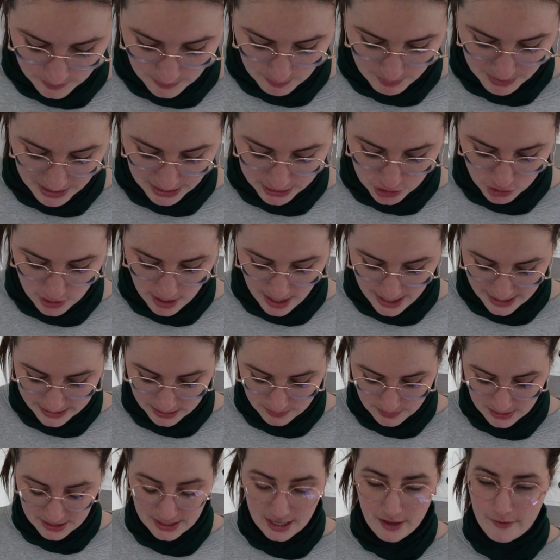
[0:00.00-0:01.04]
but I tried
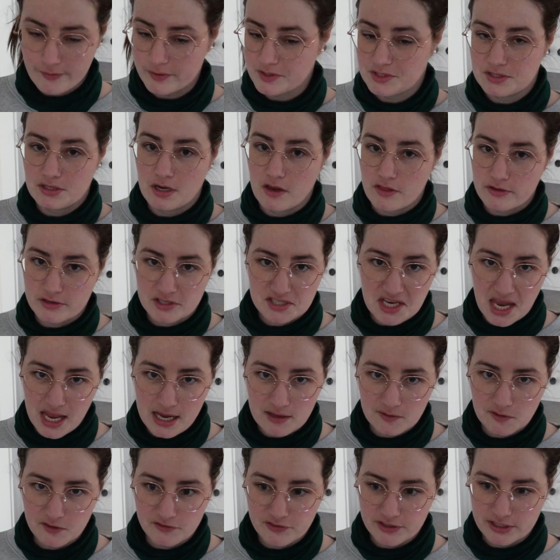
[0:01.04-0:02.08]
and now there's another steak
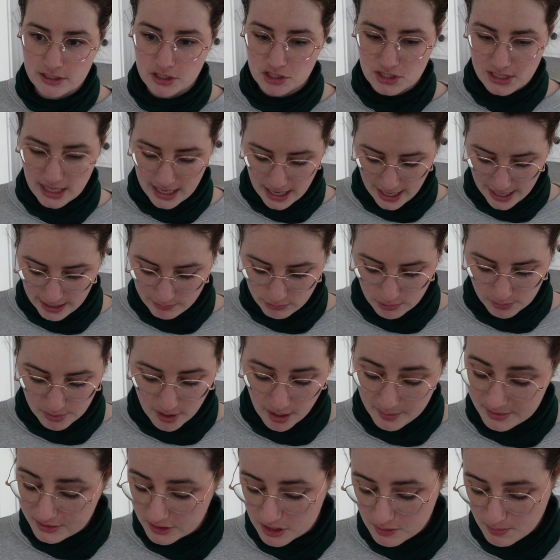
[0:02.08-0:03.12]
in the fridge that I will
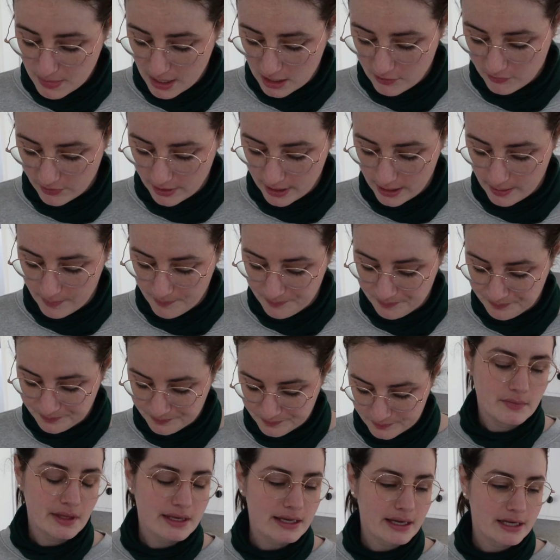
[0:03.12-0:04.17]
probably just make for him.
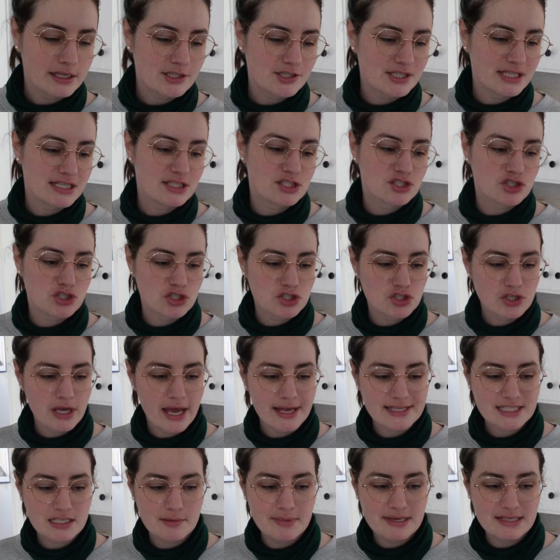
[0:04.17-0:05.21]
Like I, it's just
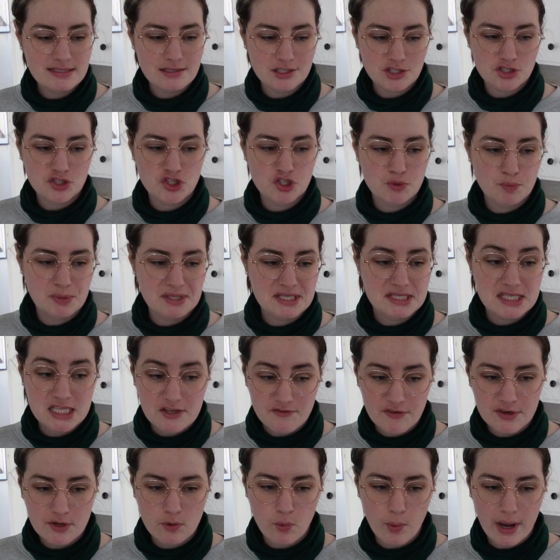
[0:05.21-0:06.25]
has to be such a
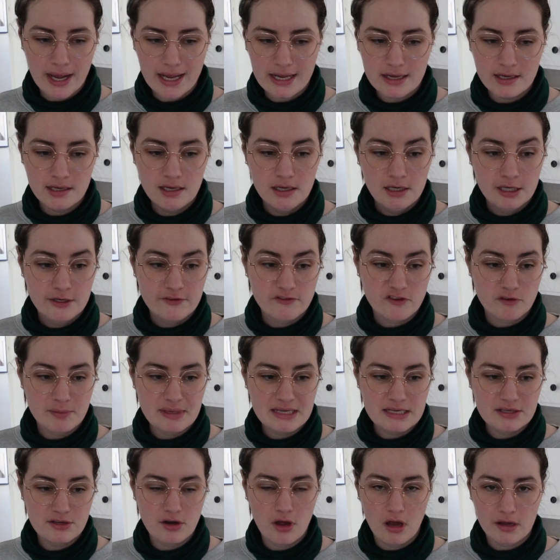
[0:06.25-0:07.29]
specific way for me
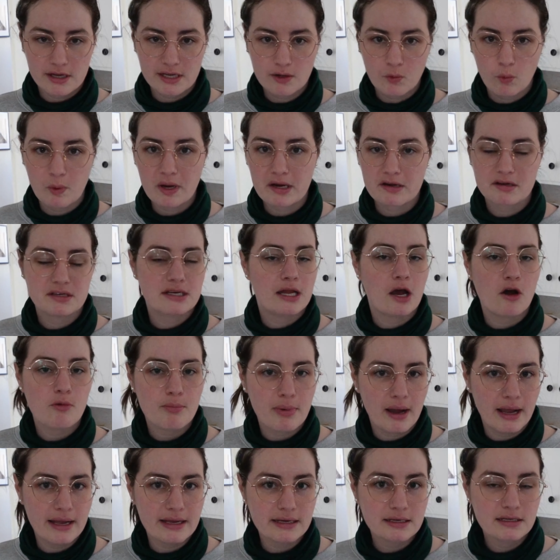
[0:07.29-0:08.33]
to not get weirded out
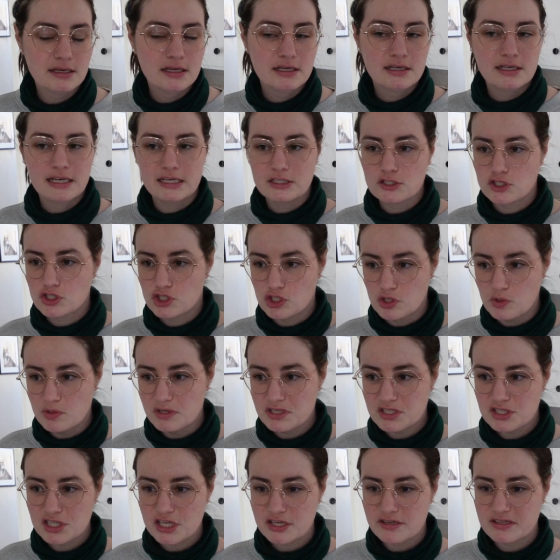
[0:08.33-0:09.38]
by it. As soon
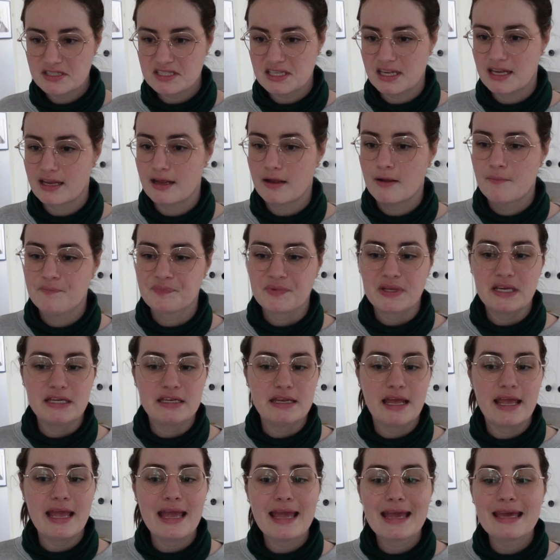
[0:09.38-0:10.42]
as there is like
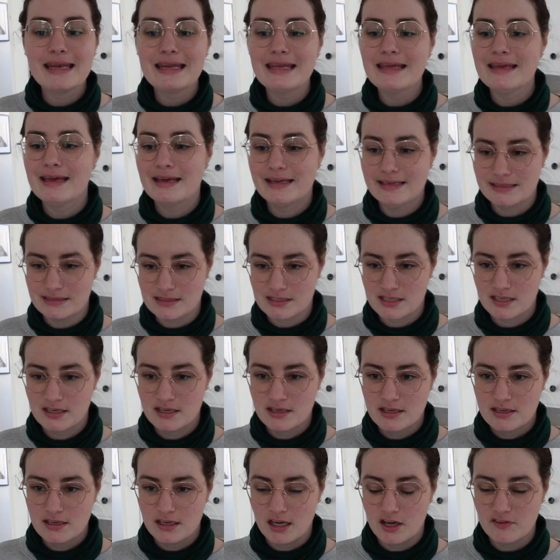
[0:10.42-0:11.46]
an, any hint
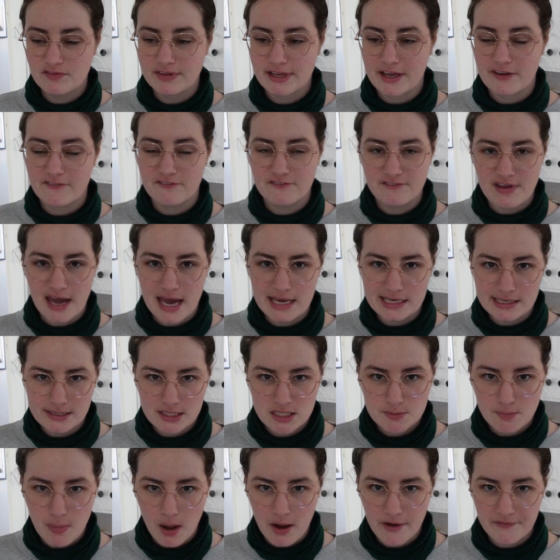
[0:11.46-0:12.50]
of like a fatty
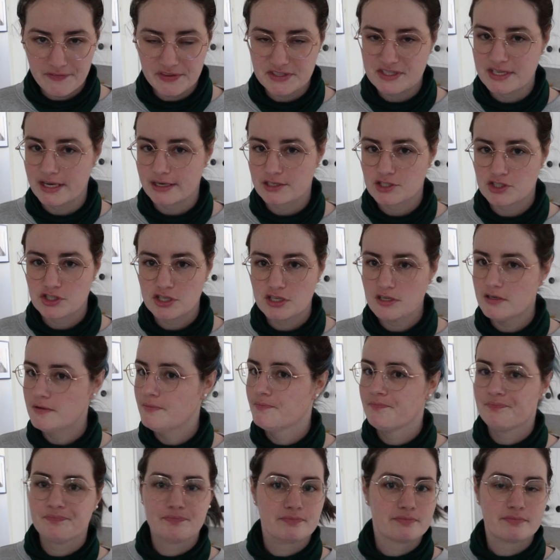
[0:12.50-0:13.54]
spot in the
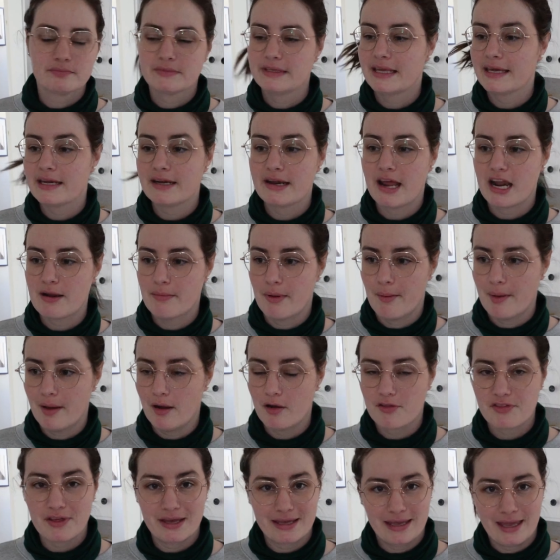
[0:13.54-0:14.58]
texture, get it out of my
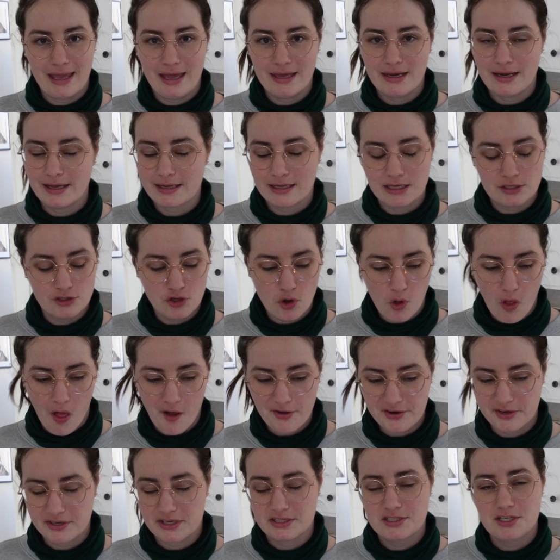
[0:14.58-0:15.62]
mouth. I can't, I can no
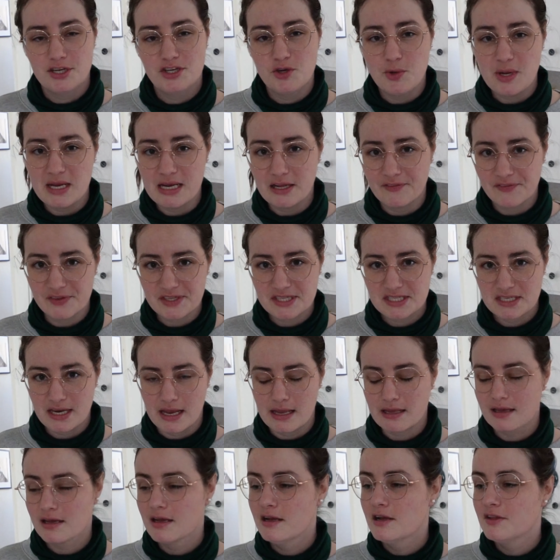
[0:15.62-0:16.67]
longer continue eating this
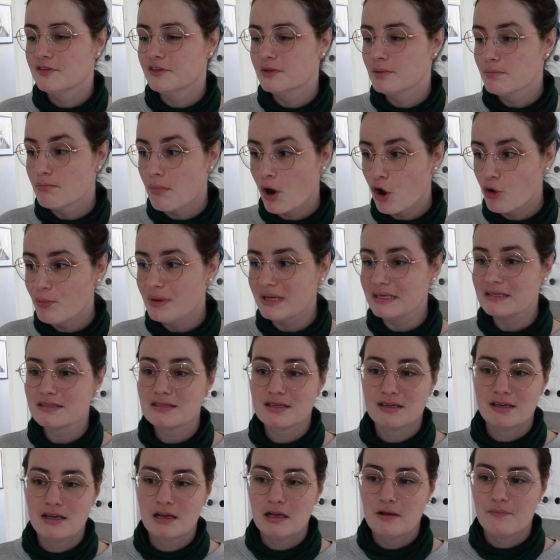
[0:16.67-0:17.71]
steak. The moment
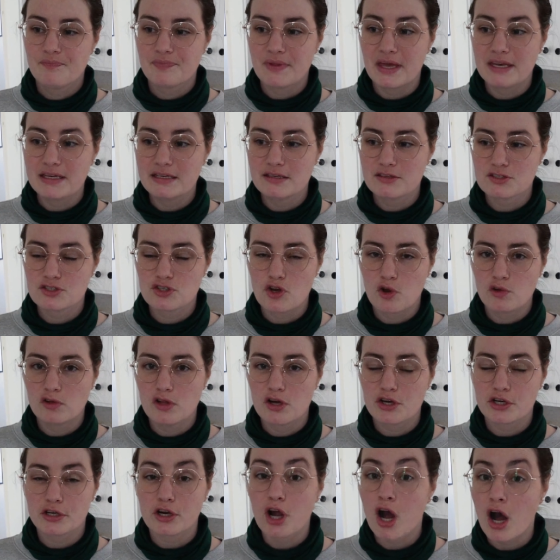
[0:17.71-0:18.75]
that it is no
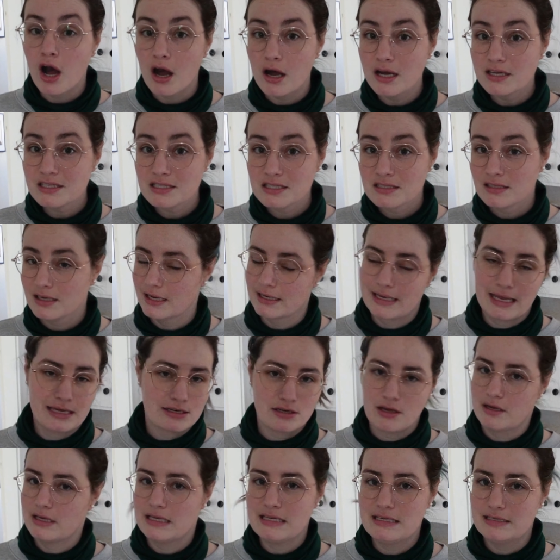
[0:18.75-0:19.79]
longer hot, I
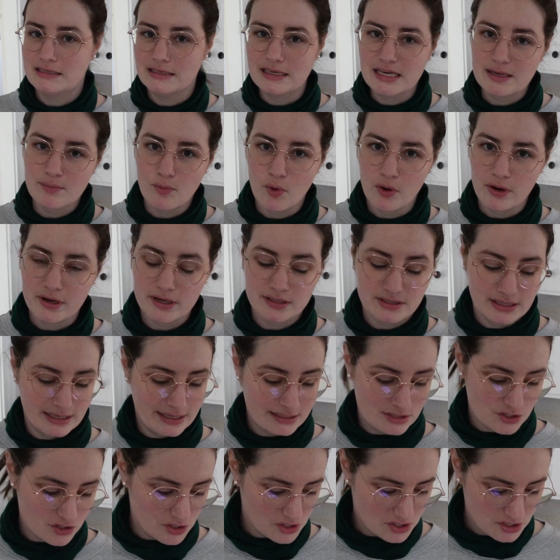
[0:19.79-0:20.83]
cannot eat it anymore. Like
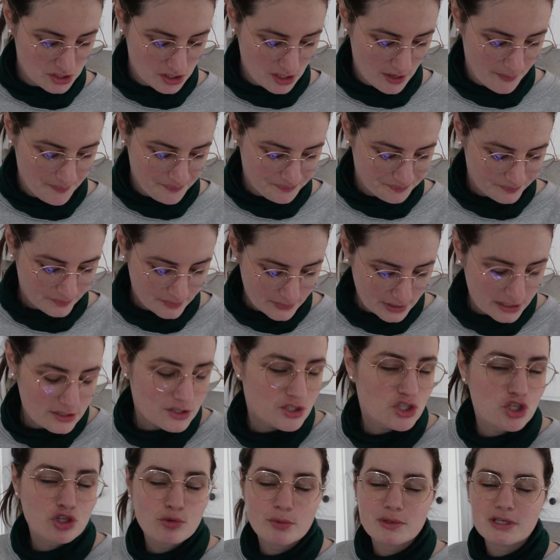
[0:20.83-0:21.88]
it's just, it's
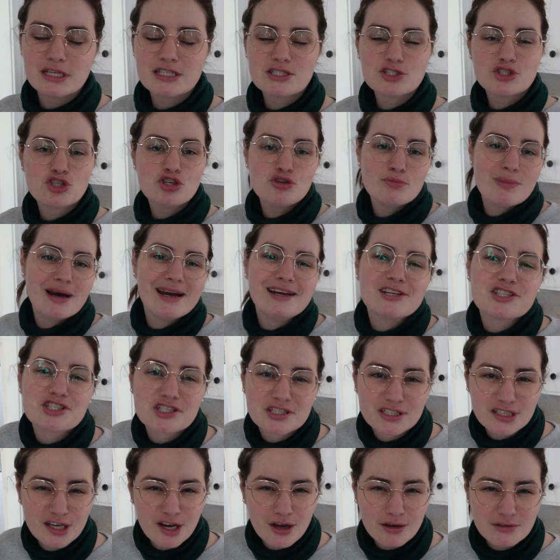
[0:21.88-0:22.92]
too, it's too much,
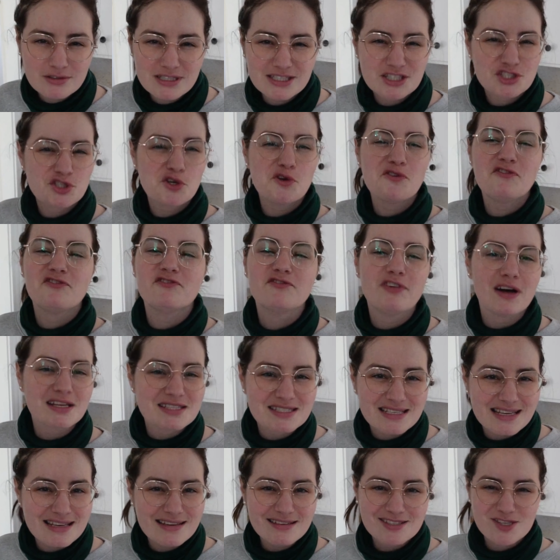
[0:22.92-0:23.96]
you know? It's too
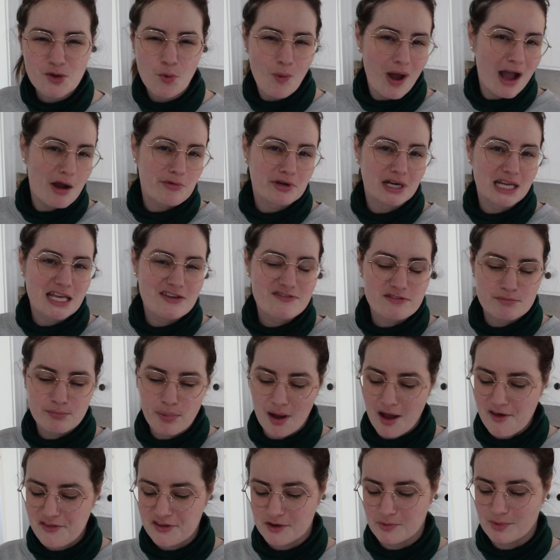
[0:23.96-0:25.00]
fussy, so why would I even
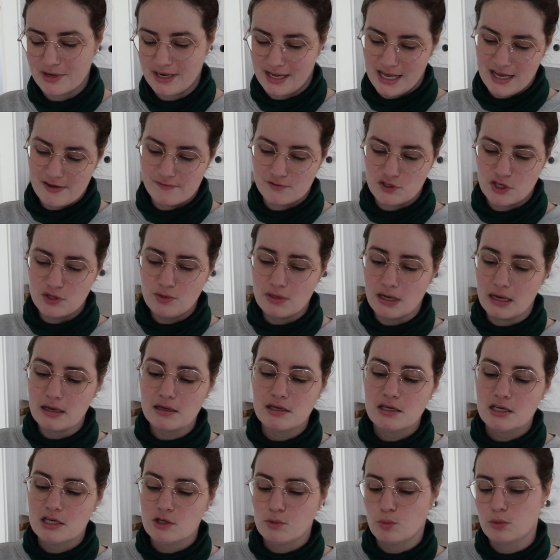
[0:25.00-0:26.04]
bother when I have tuna,
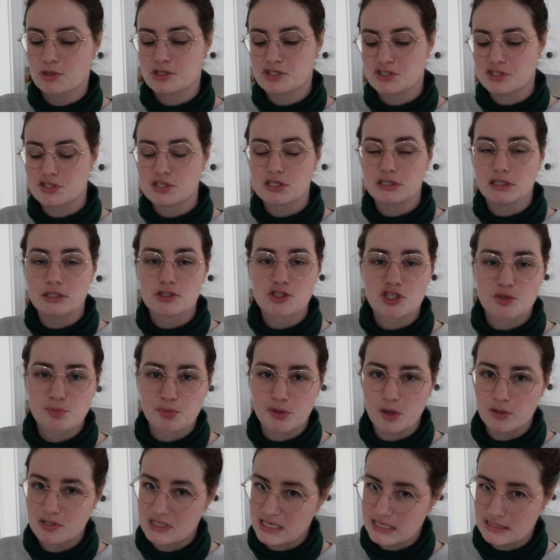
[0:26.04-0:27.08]
which is a delicious
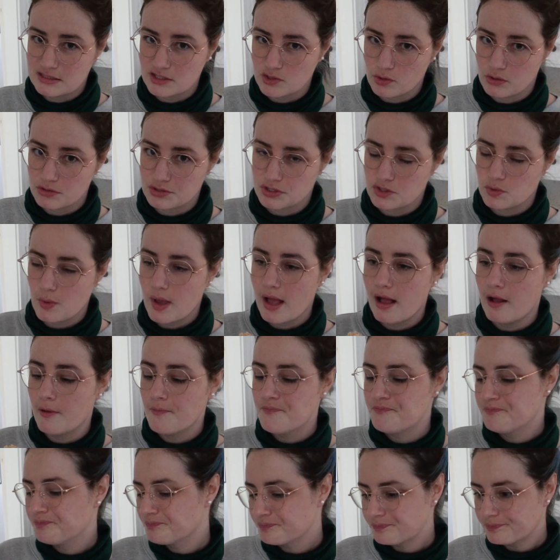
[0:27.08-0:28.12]
protein source as
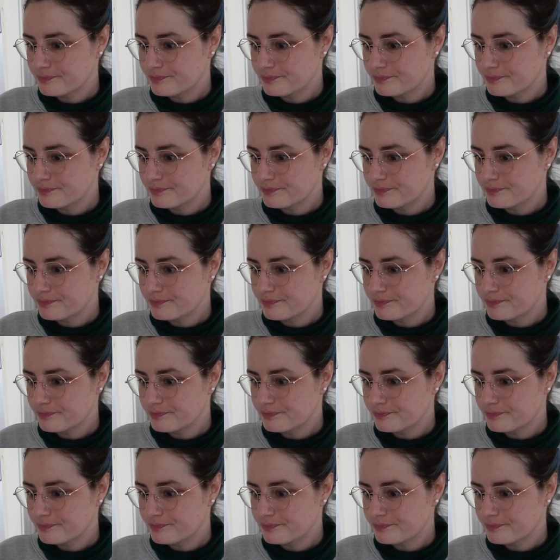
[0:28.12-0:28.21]
well,